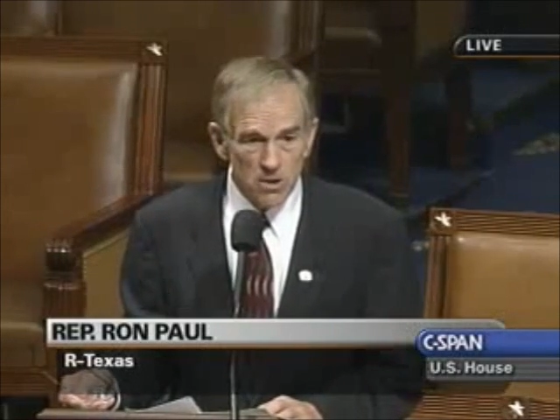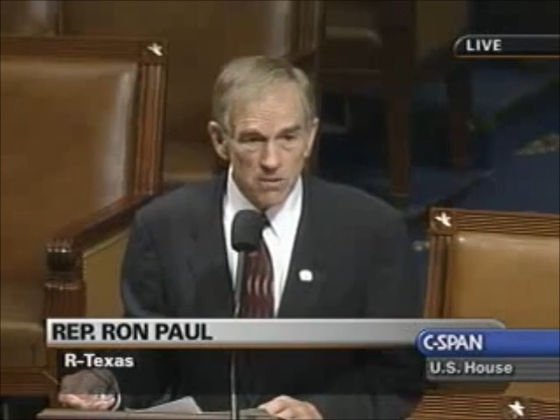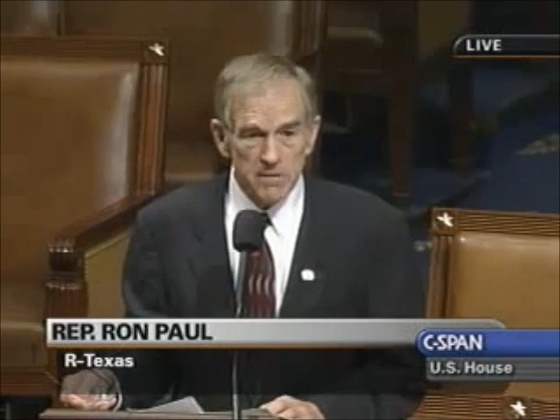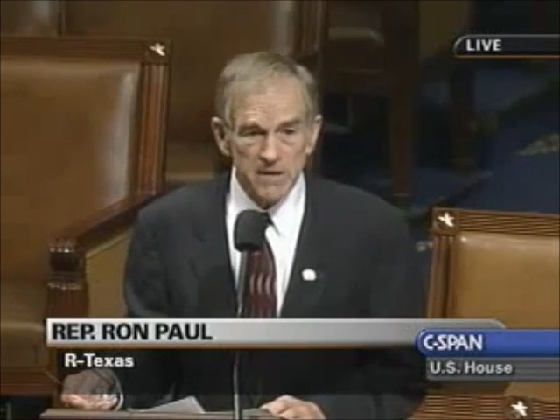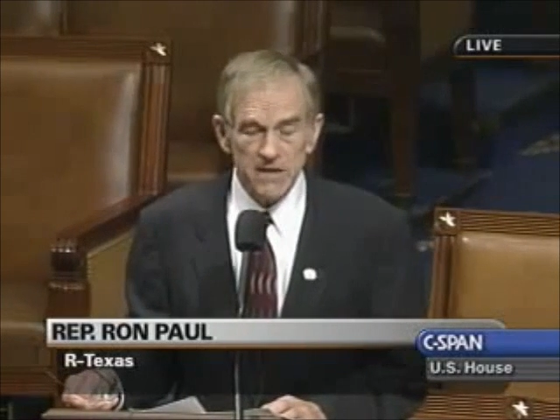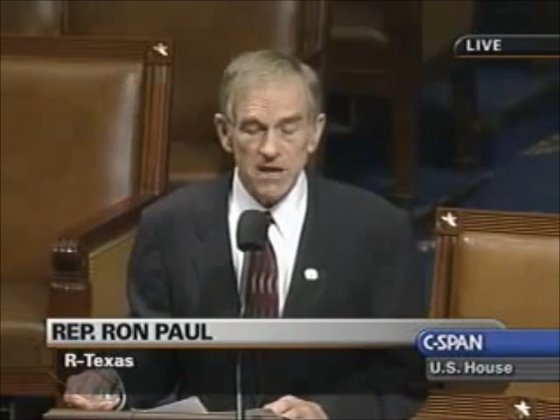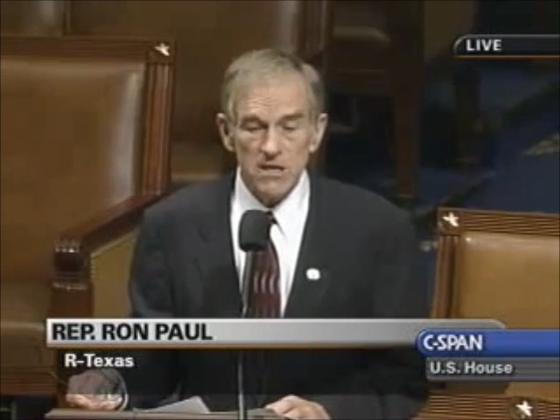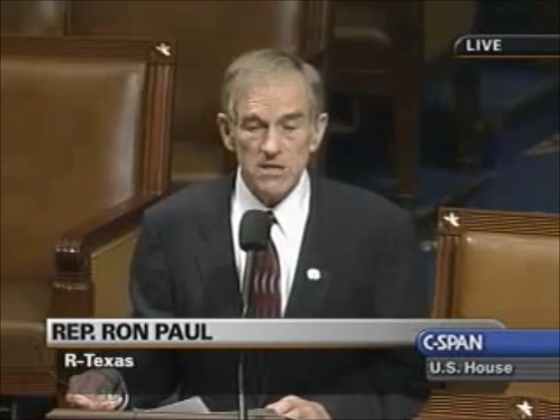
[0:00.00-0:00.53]

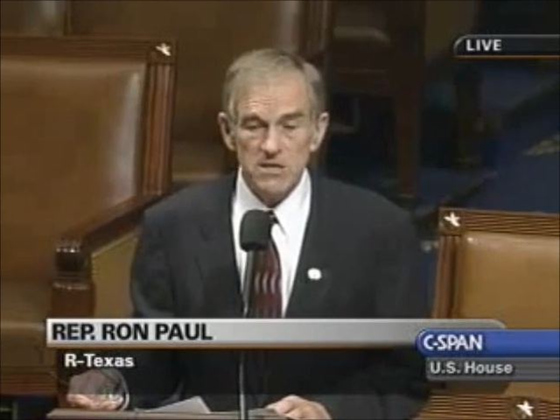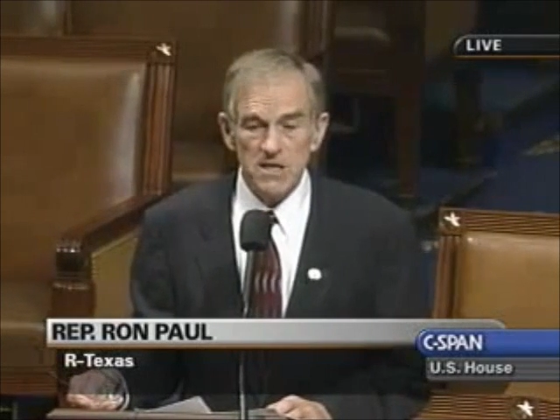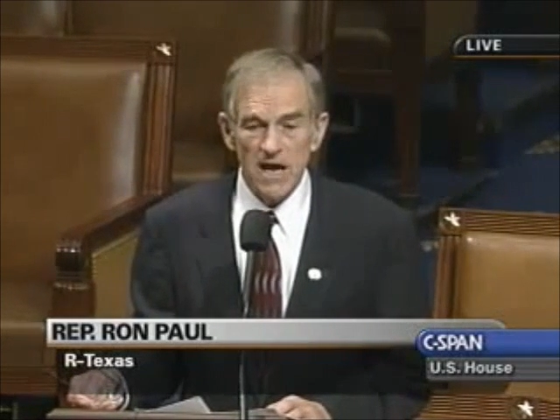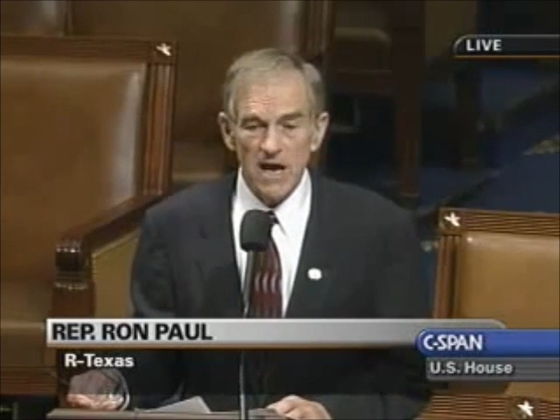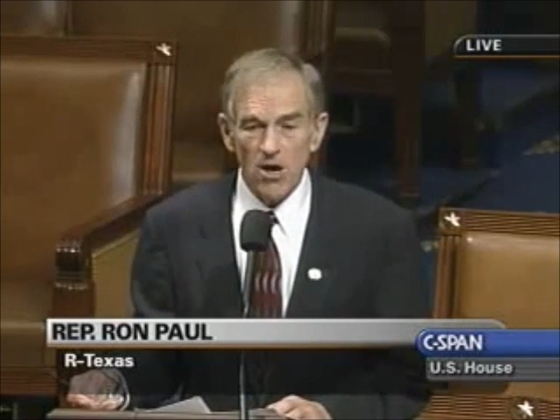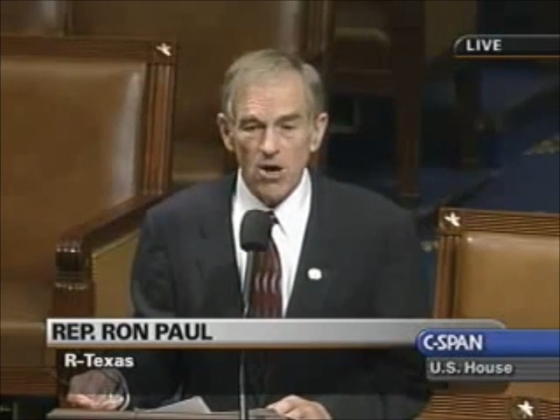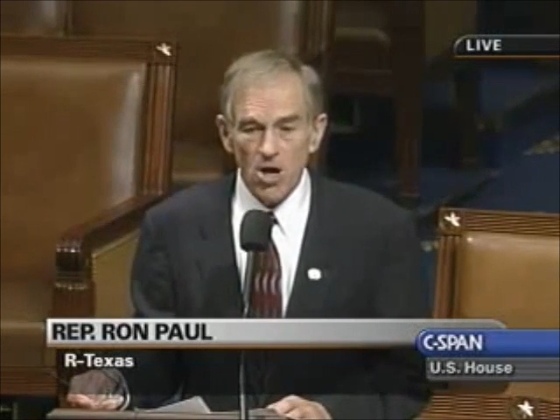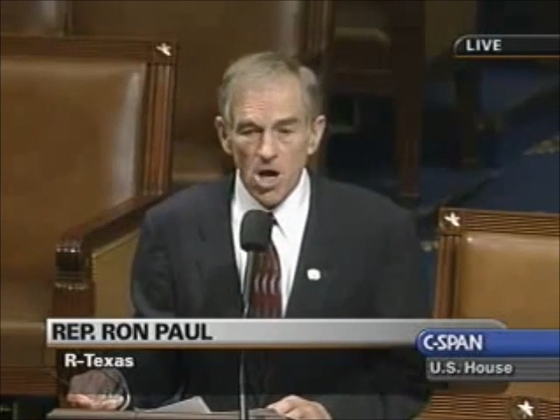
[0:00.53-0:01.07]
Because
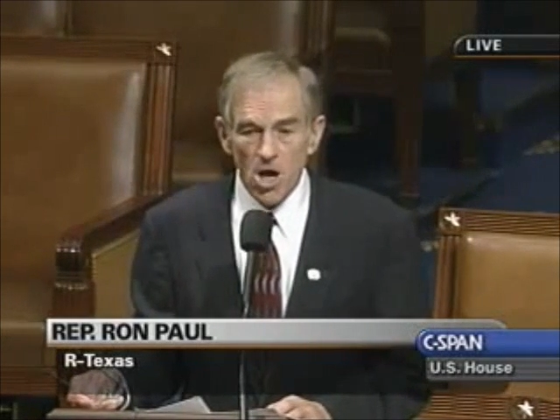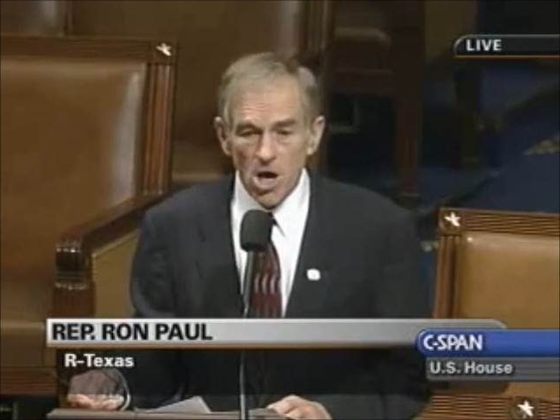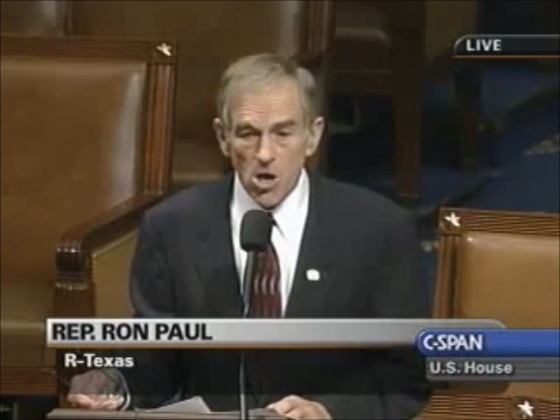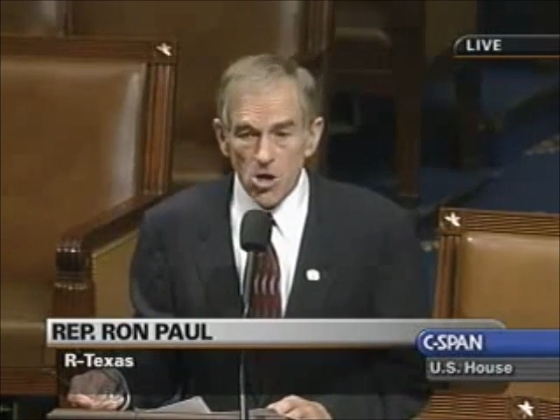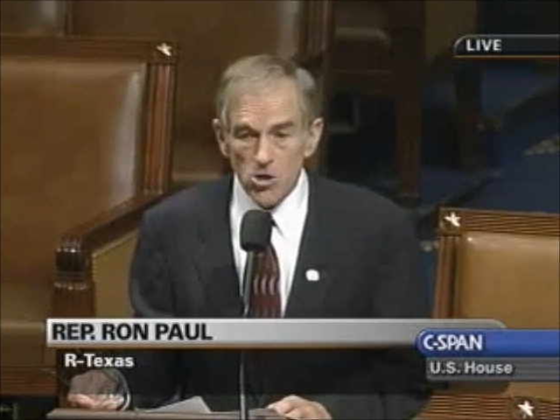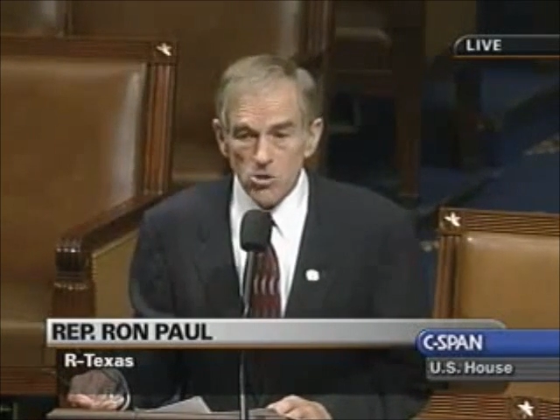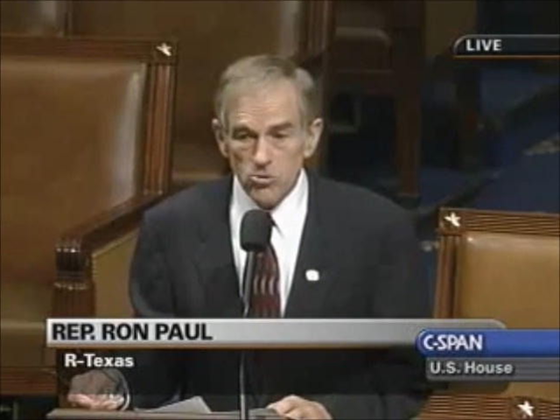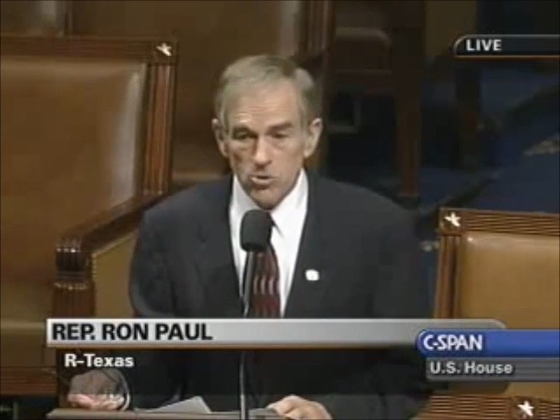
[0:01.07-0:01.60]

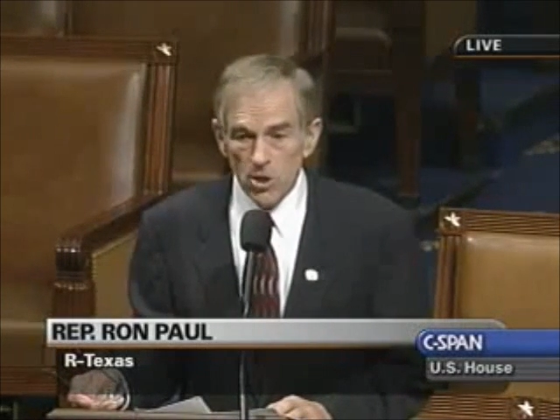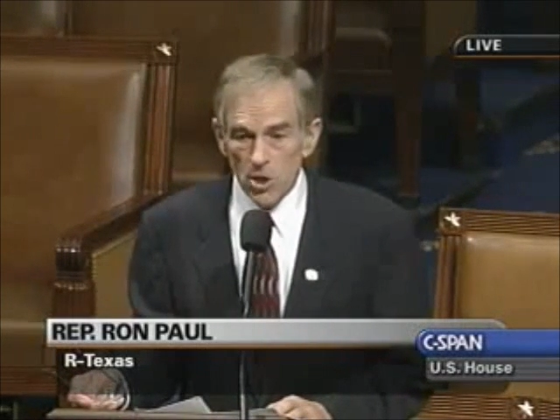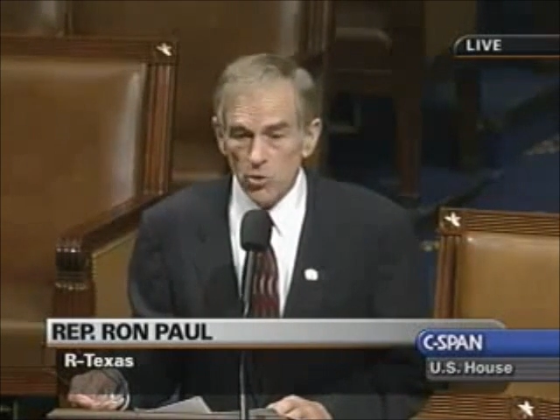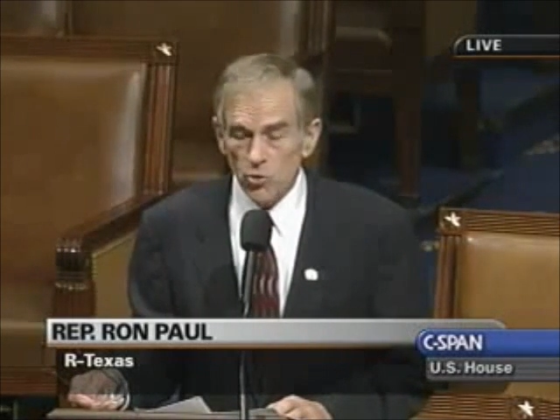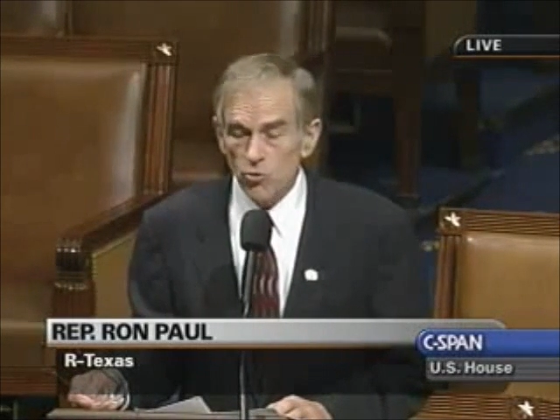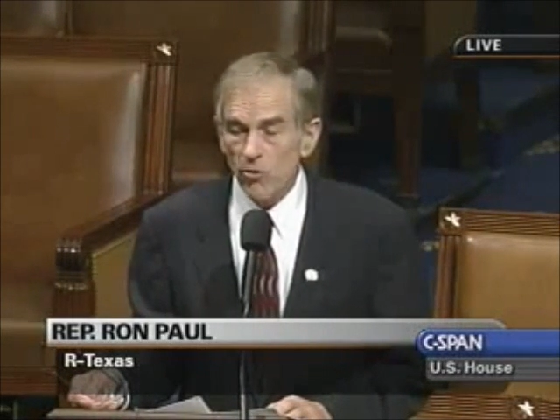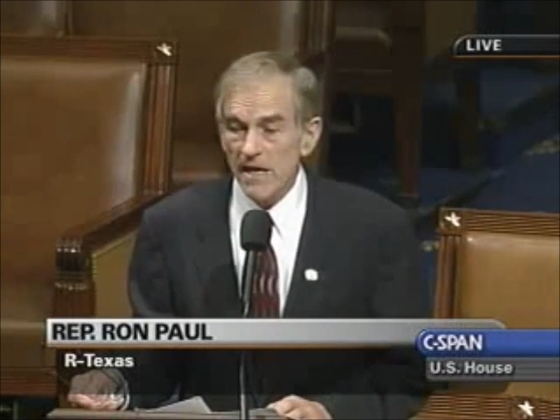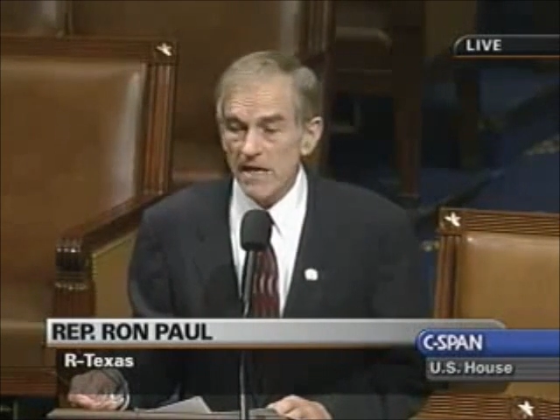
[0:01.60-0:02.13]
all
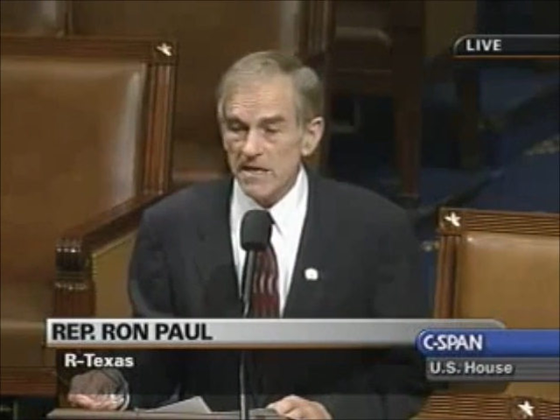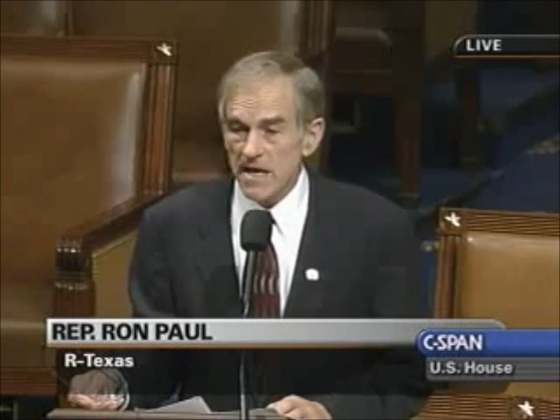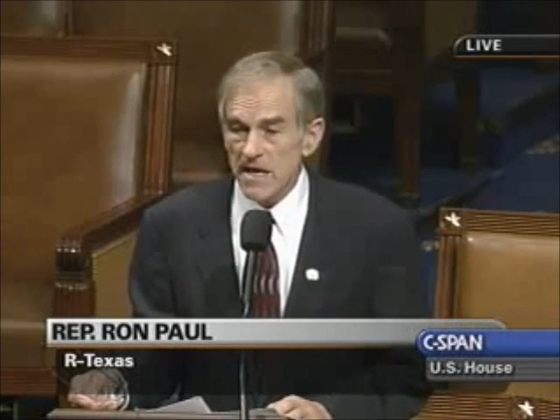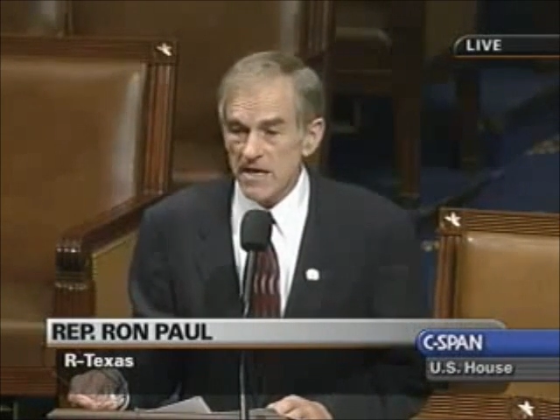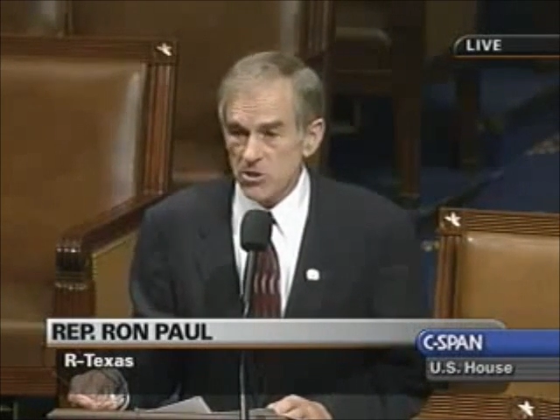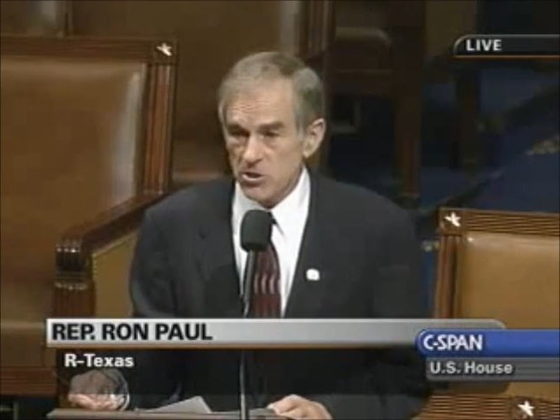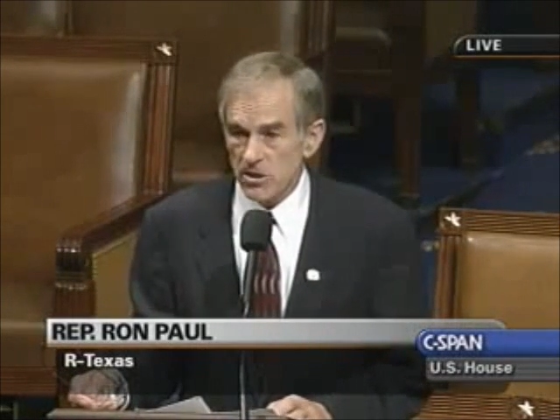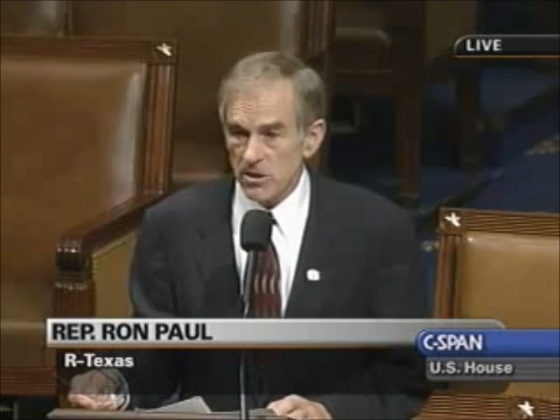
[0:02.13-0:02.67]
great
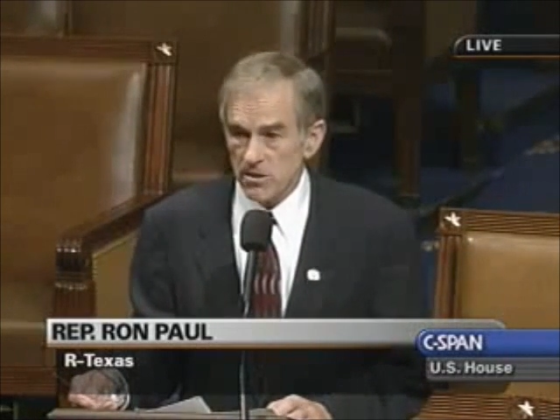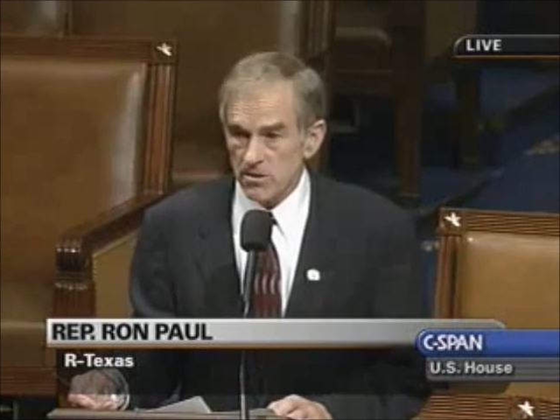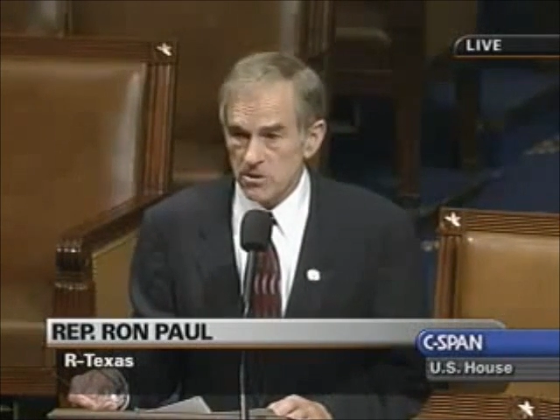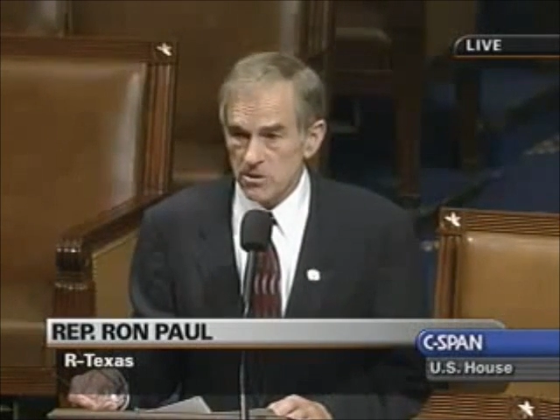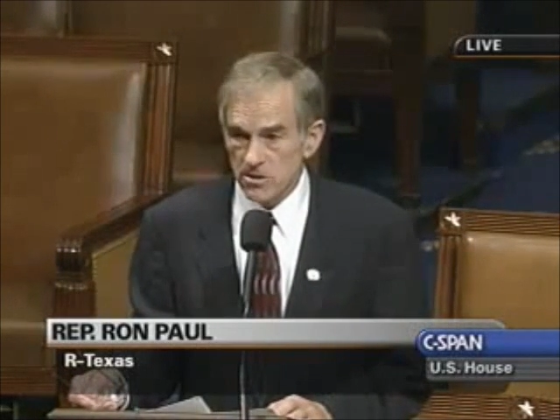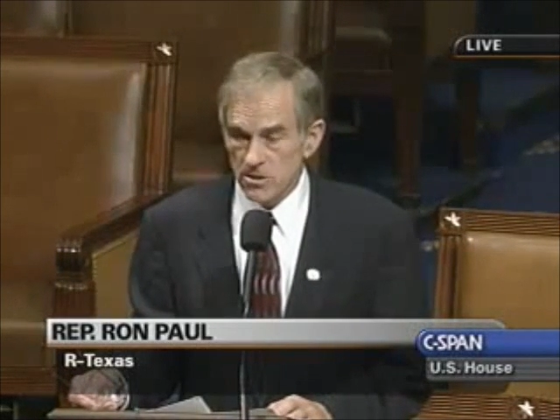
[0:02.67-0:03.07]
nations